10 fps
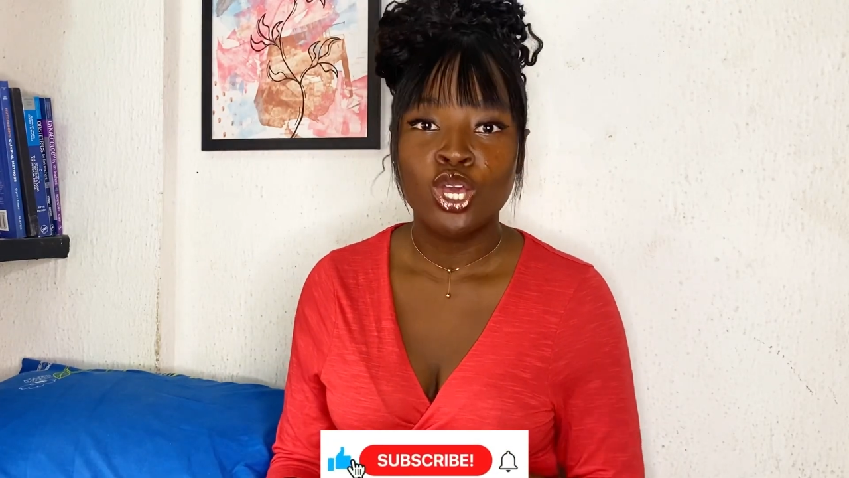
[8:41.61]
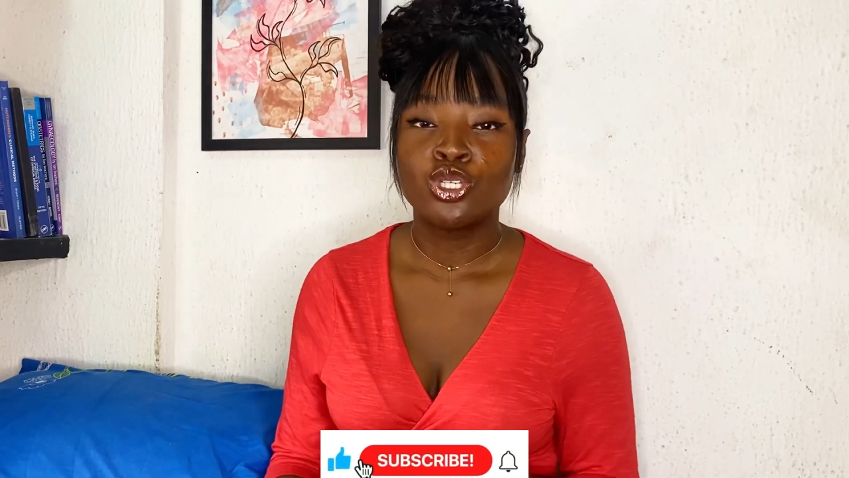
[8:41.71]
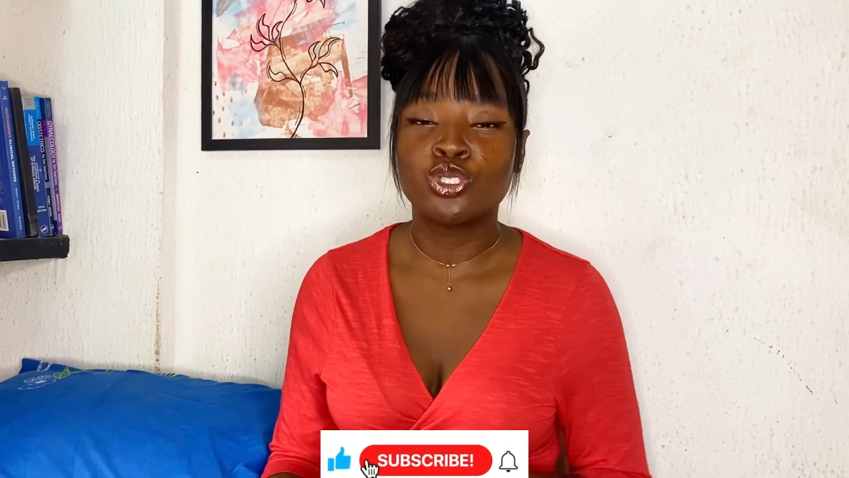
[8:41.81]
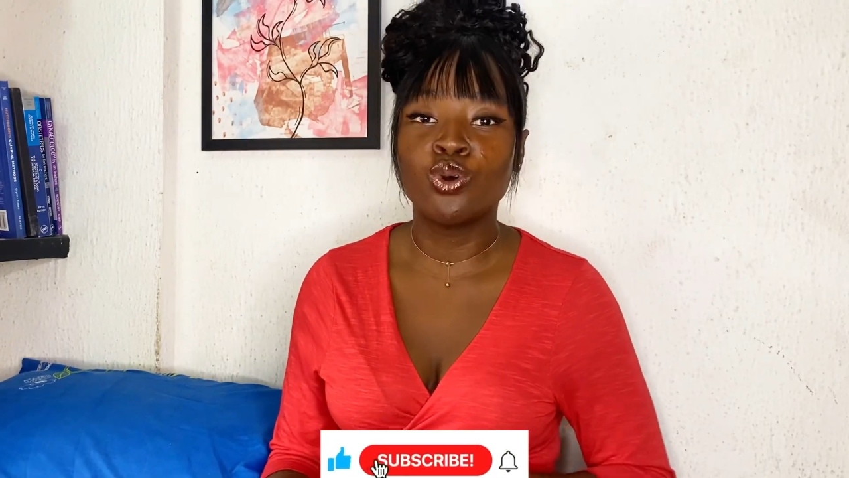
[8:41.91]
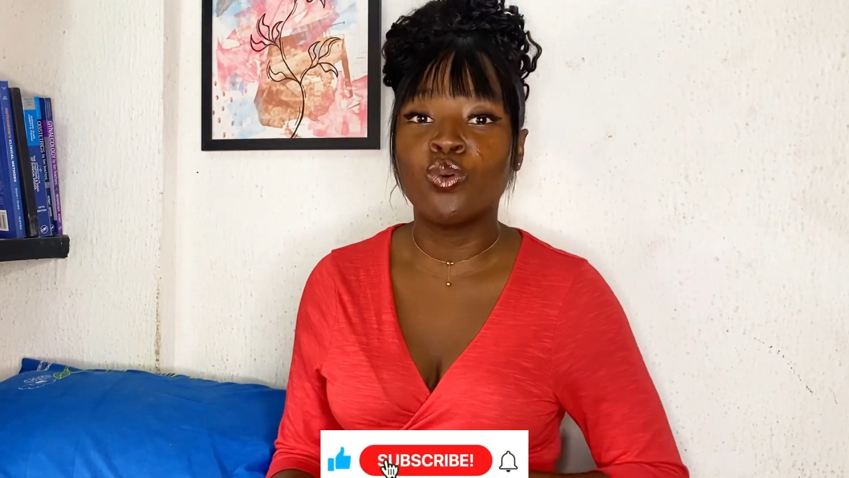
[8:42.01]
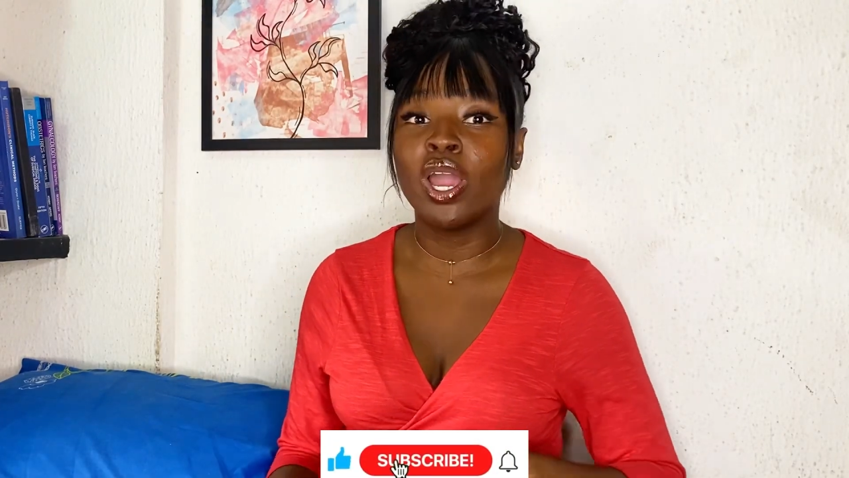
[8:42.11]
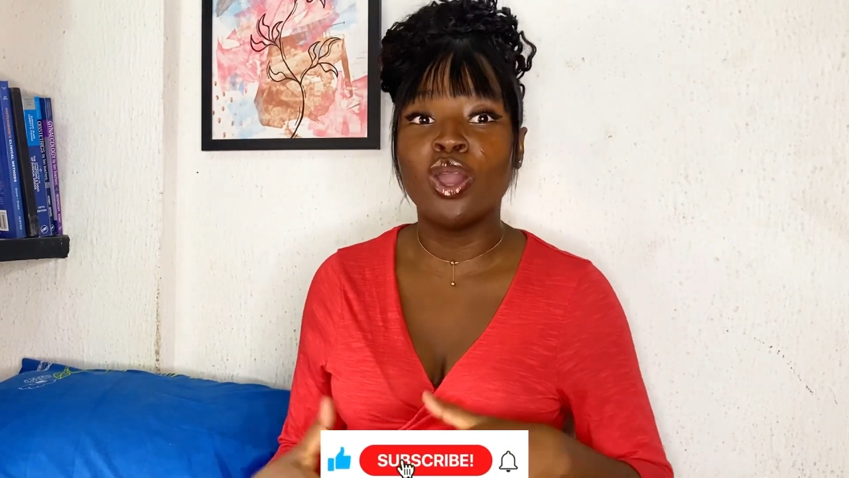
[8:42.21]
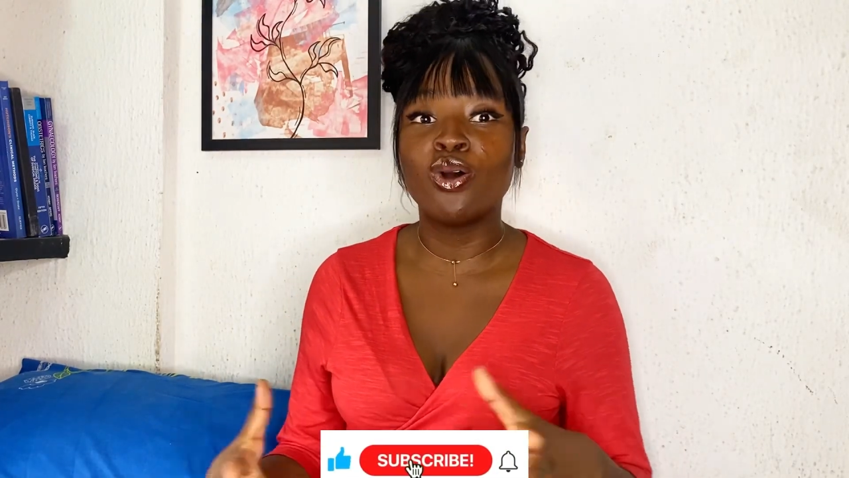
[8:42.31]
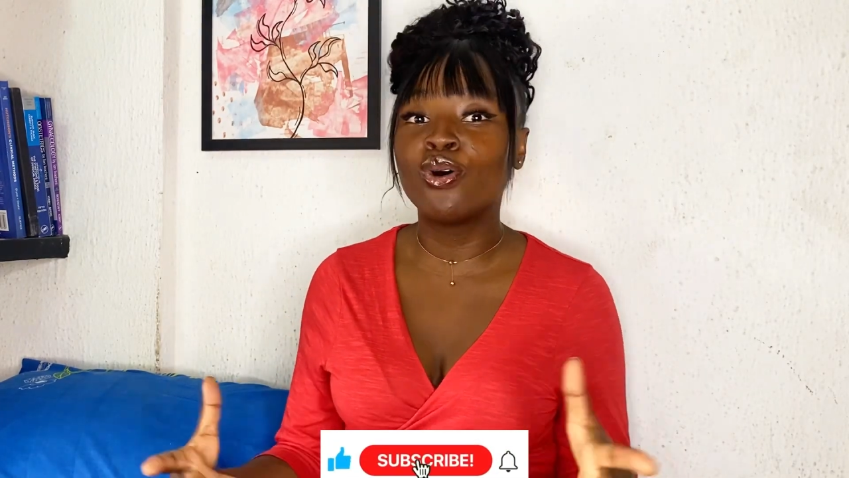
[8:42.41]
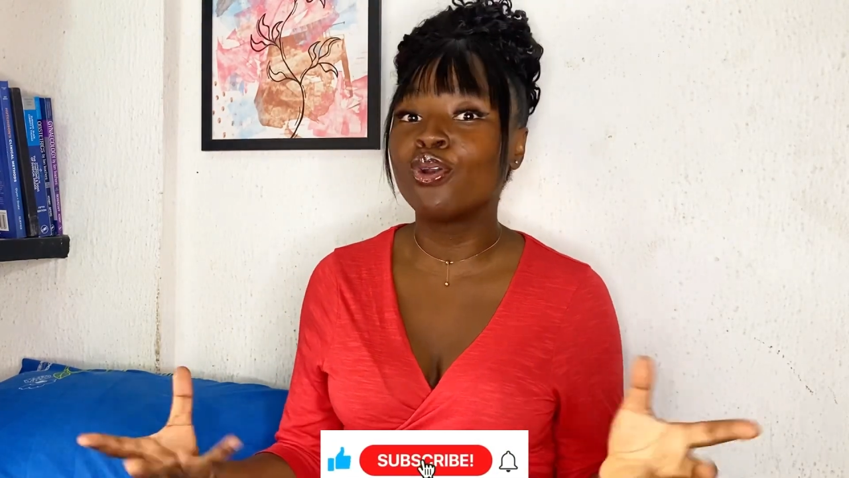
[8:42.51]
So we're a
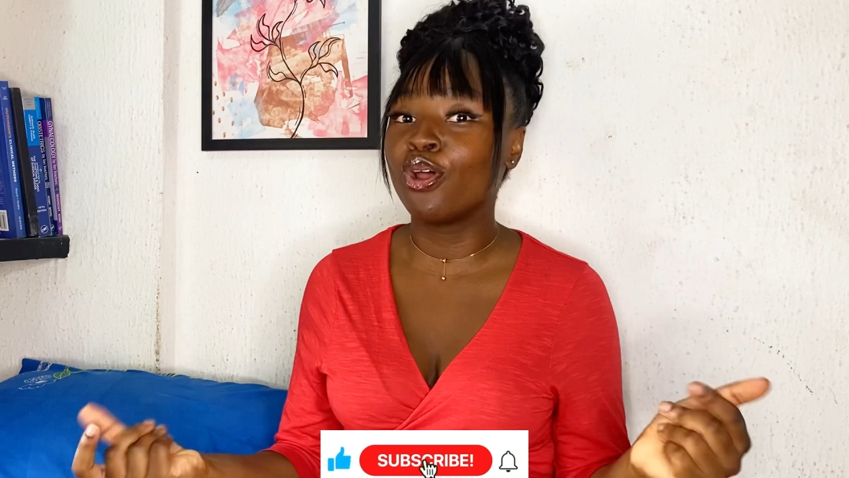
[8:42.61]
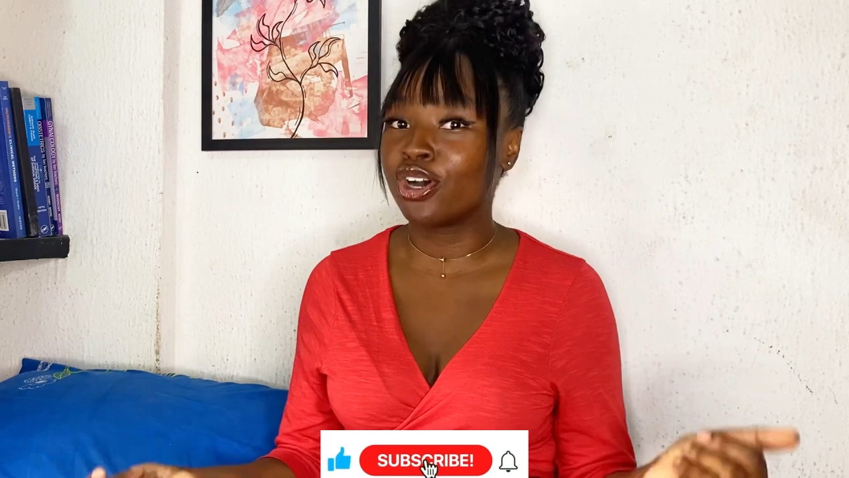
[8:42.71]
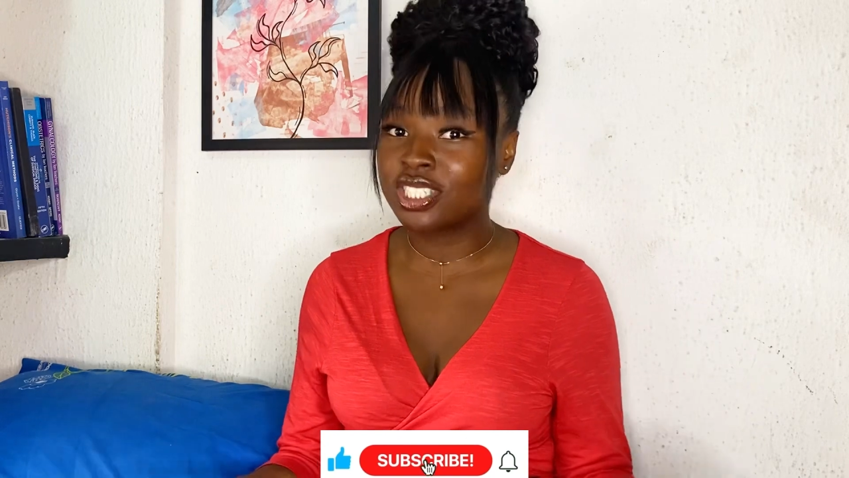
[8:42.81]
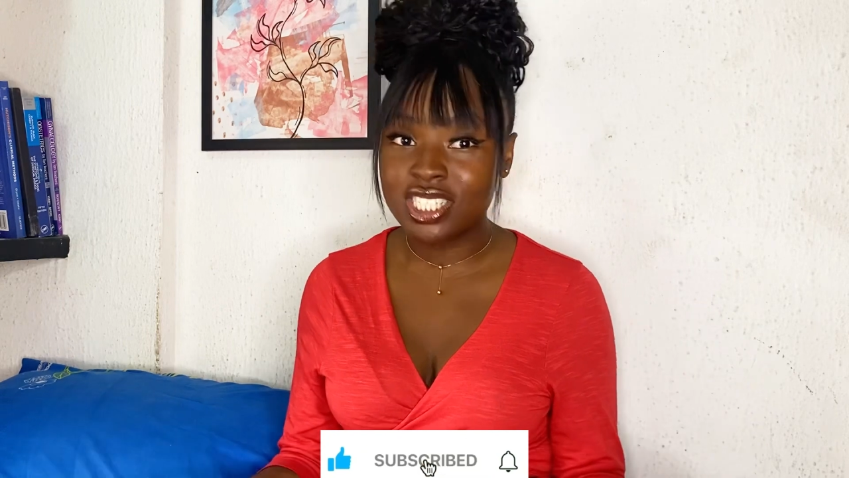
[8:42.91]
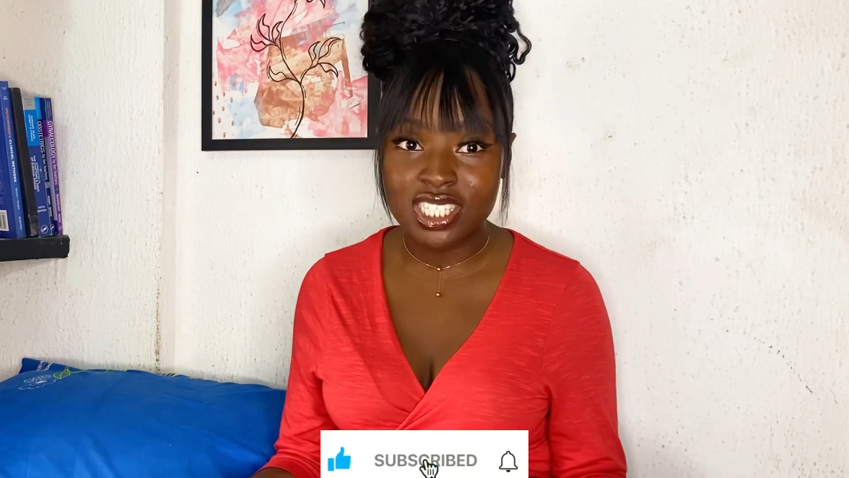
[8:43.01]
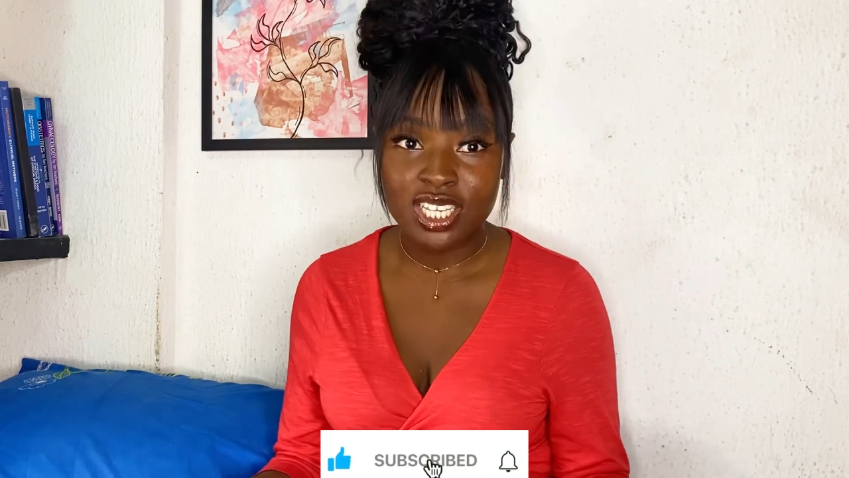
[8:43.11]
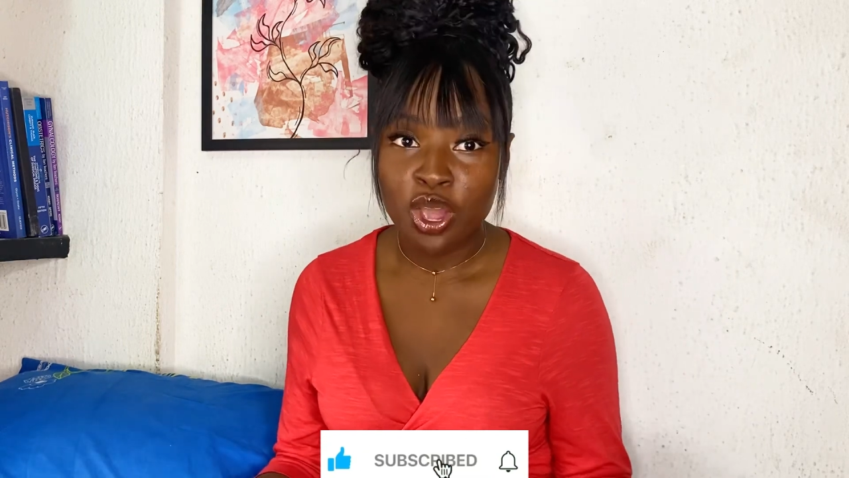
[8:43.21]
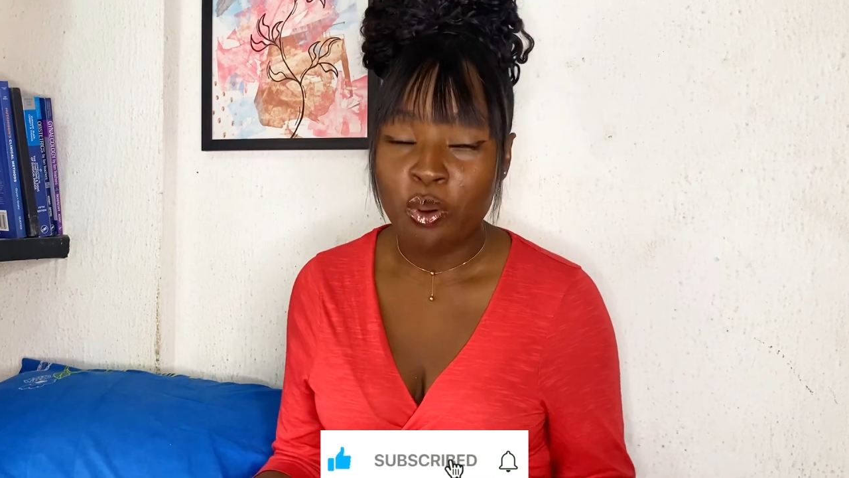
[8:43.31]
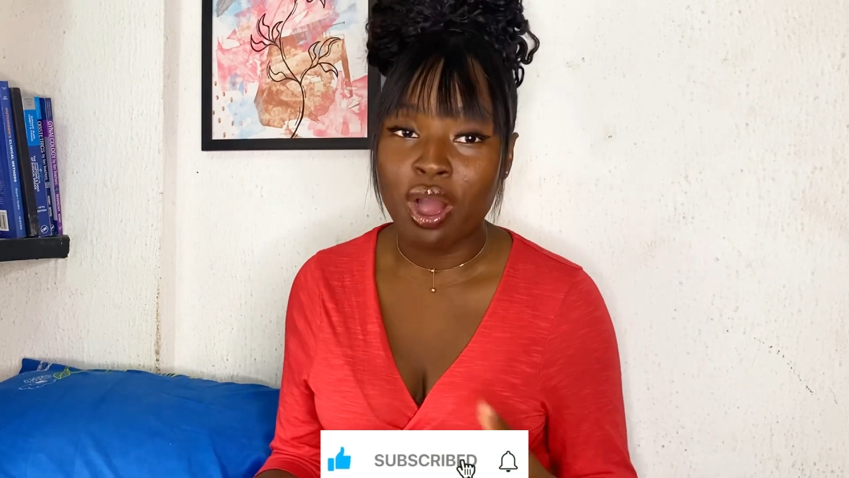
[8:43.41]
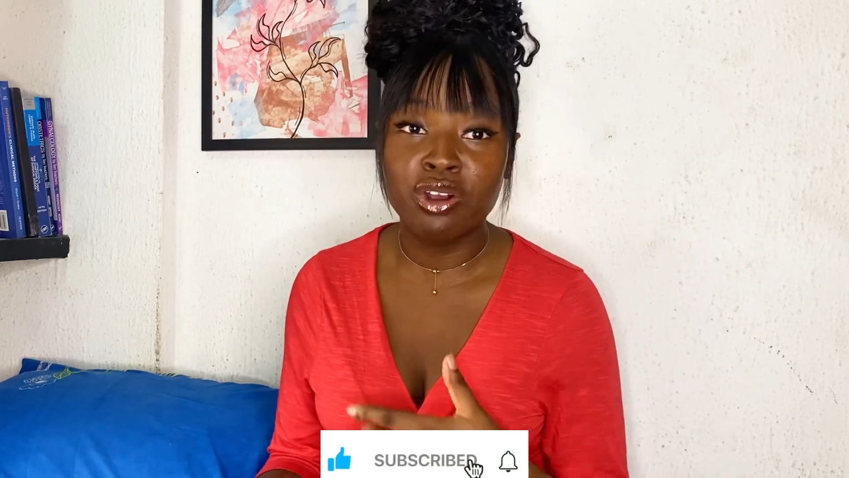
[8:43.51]
whole lot
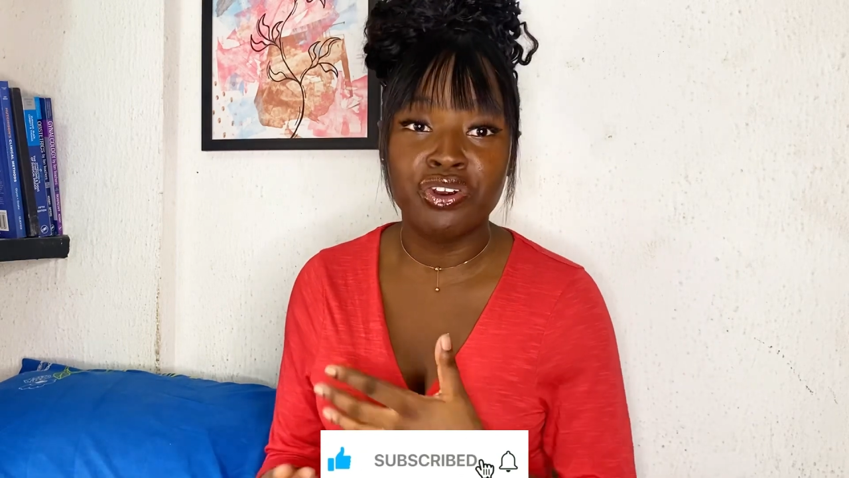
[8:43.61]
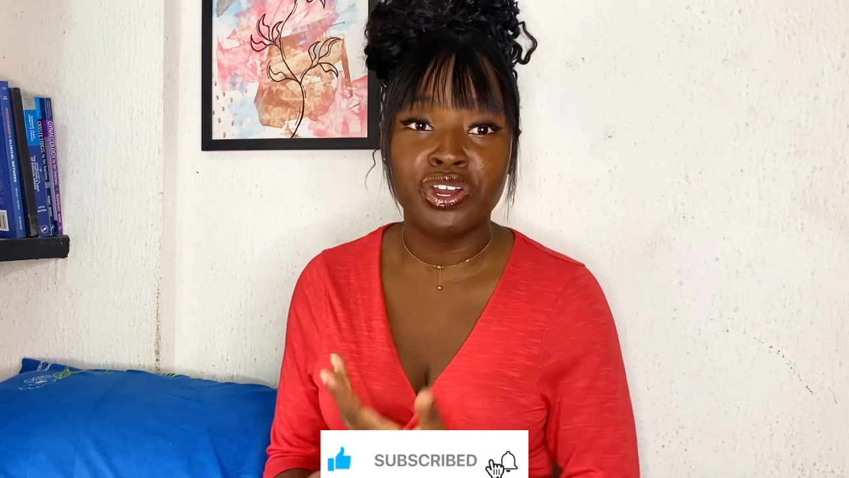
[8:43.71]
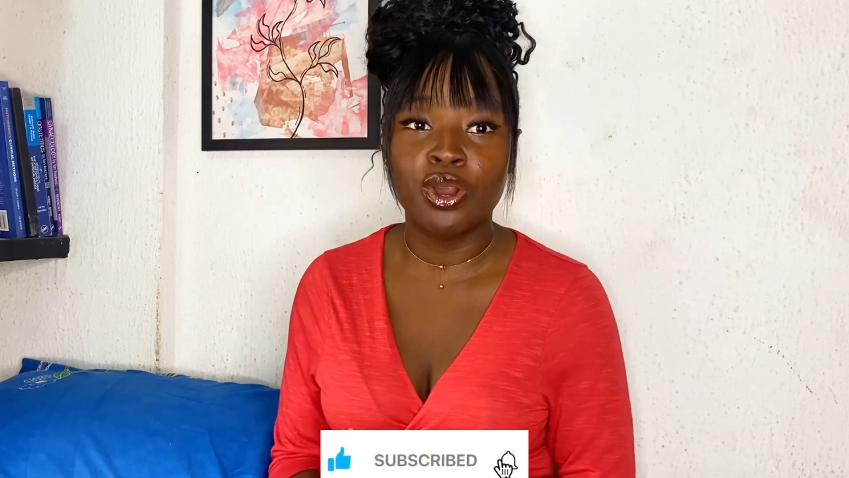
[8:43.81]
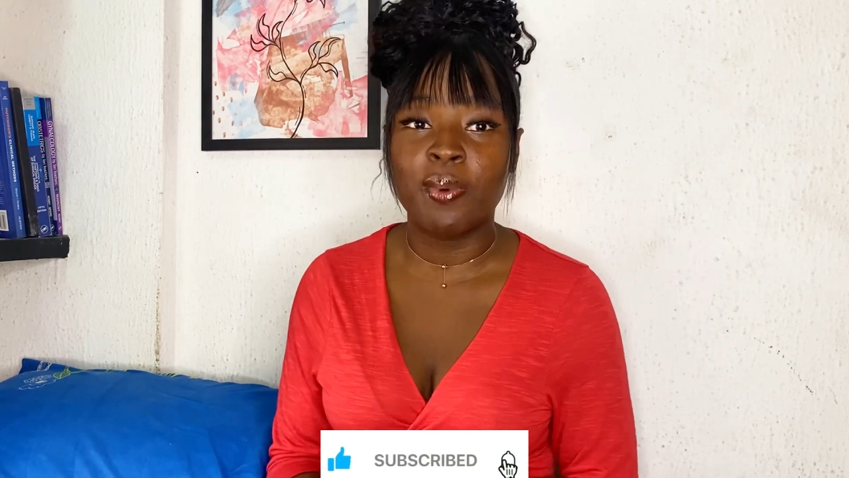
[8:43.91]
while growing up.